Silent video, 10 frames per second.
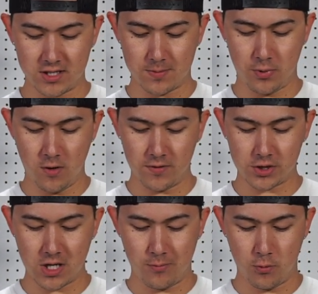It's a perfect
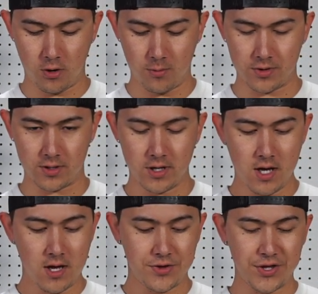shape worm with a
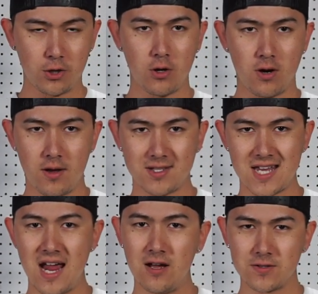thicker
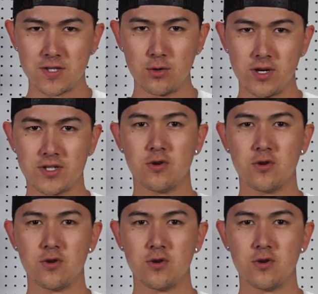tail to it,